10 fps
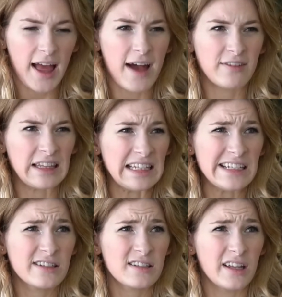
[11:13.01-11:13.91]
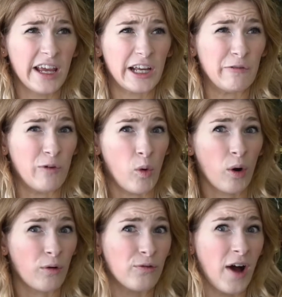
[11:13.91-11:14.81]
have at least like
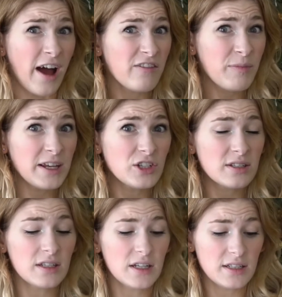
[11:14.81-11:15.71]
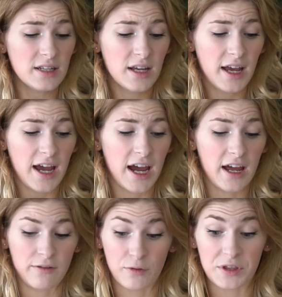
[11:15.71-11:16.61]
4 or 5 pages in it
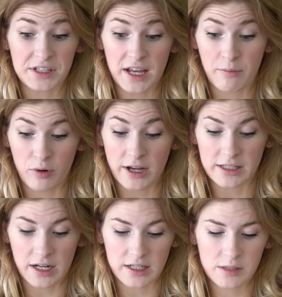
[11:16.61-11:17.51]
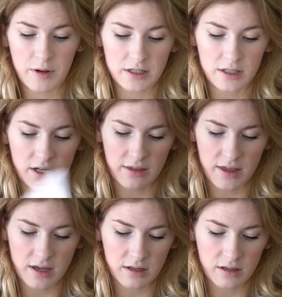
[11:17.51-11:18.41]
for the same price that I spent. And I
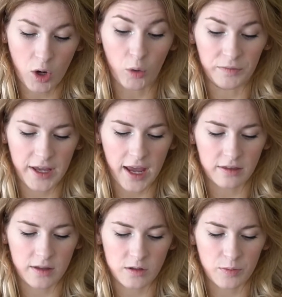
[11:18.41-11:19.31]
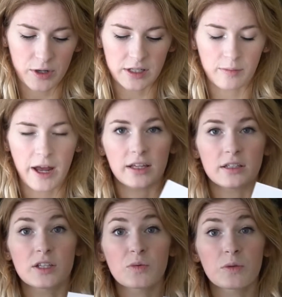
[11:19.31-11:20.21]
think, oh, okay, there's the rest of the back.
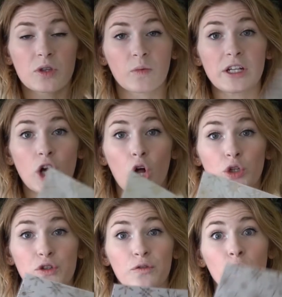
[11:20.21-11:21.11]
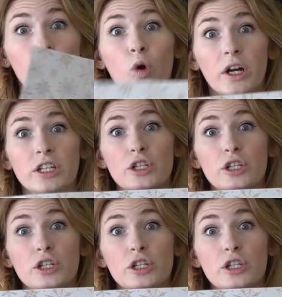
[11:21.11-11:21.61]
This was $3 for one